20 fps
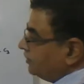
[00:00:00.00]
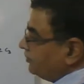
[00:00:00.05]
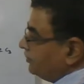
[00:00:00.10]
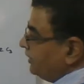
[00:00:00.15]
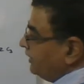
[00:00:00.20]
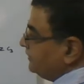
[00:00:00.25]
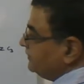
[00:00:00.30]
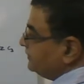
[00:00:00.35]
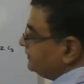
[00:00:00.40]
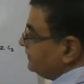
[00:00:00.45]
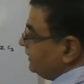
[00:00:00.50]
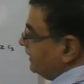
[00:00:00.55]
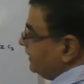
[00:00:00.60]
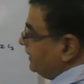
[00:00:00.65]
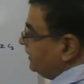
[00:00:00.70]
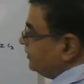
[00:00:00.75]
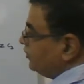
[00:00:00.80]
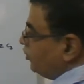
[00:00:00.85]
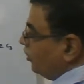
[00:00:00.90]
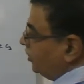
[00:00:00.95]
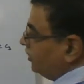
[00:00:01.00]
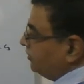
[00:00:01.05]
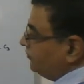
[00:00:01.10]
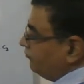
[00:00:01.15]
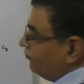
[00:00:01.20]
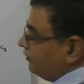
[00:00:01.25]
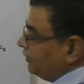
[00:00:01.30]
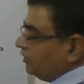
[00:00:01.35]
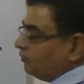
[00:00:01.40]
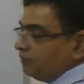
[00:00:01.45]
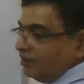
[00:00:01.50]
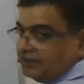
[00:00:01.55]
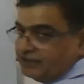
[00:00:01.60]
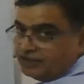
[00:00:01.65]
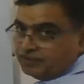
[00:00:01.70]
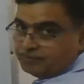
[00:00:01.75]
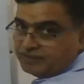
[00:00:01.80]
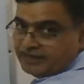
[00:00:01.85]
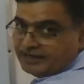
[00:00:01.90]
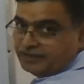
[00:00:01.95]
Then second column we'll
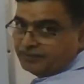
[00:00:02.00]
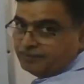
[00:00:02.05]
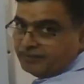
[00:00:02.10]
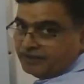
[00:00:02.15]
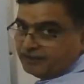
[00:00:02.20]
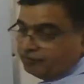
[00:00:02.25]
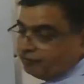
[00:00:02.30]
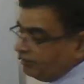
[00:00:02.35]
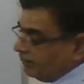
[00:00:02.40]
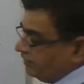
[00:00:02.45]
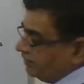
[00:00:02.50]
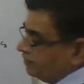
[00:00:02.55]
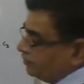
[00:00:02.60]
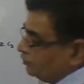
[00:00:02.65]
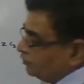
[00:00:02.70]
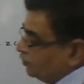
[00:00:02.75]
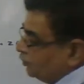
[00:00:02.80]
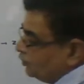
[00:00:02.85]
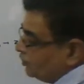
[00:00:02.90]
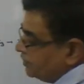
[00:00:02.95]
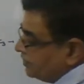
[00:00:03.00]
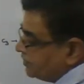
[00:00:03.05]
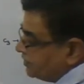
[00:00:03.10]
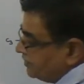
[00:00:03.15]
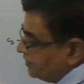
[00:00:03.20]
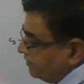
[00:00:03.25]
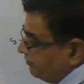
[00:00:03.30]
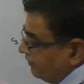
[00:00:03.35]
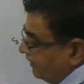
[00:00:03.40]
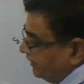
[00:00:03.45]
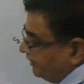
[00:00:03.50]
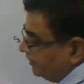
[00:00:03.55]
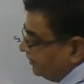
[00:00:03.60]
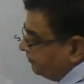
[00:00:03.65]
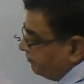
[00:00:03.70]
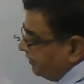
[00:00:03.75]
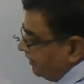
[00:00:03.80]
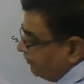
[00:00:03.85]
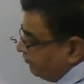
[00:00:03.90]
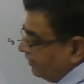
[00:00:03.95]
multiply it by y, so it's divided
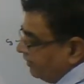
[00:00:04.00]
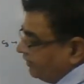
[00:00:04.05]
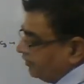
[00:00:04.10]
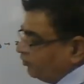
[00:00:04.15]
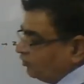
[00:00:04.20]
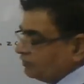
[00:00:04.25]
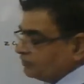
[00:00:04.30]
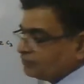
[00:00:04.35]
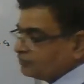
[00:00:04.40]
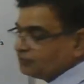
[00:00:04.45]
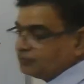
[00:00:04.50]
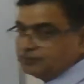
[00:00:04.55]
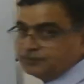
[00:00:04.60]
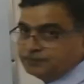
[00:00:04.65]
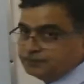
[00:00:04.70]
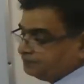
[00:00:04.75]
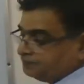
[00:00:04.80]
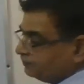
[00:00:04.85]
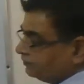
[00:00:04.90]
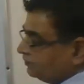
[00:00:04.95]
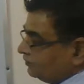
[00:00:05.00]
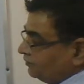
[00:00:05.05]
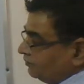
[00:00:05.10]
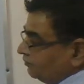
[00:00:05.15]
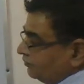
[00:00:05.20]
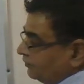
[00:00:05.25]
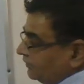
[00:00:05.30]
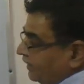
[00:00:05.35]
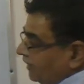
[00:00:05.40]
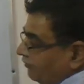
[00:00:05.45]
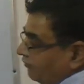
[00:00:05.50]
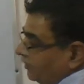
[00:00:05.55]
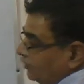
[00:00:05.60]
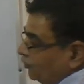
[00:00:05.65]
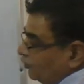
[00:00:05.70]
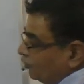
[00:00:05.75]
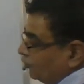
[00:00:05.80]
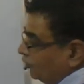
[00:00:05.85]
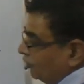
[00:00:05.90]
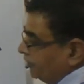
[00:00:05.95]
by y also. Then when
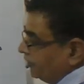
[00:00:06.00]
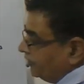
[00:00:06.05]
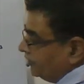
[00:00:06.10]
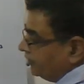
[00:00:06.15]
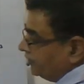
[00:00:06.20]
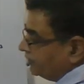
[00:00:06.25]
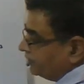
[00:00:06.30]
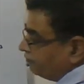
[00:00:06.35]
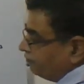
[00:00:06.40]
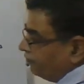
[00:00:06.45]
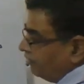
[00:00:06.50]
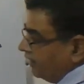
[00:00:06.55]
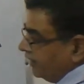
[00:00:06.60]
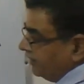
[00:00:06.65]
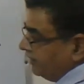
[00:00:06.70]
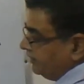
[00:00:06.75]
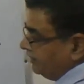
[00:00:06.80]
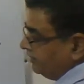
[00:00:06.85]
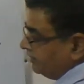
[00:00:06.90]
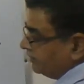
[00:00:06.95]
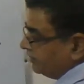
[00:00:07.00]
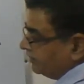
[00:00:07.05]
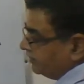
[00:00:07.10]
you do it, it is y,